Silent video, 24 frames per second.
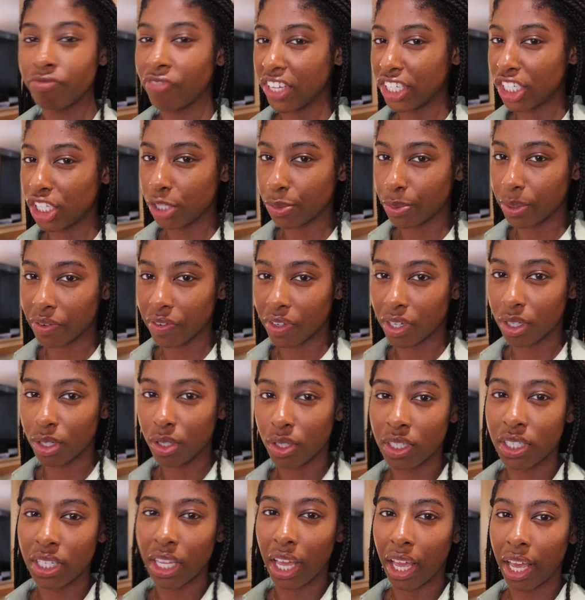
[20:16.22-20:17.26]
Veggie spring
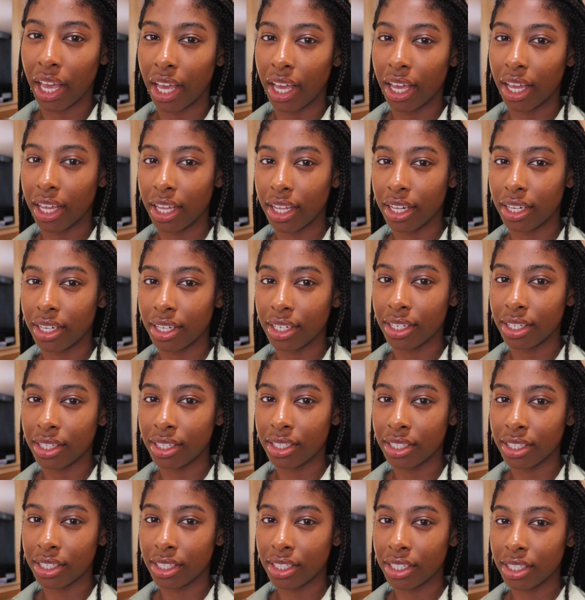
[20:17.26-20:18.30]
rolls,
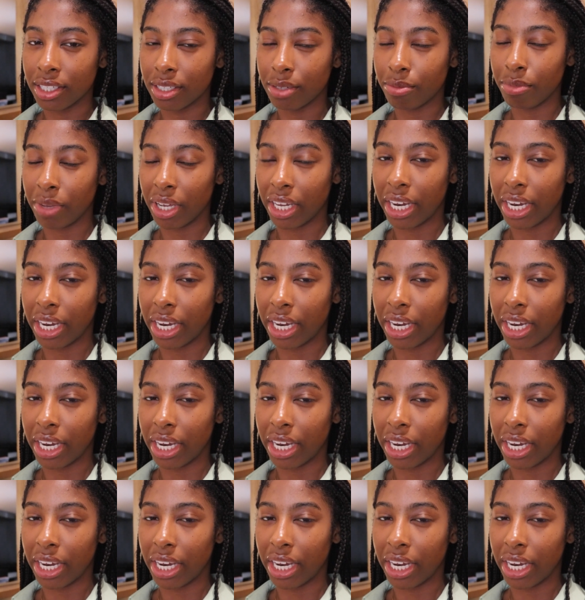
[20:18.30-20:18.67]
and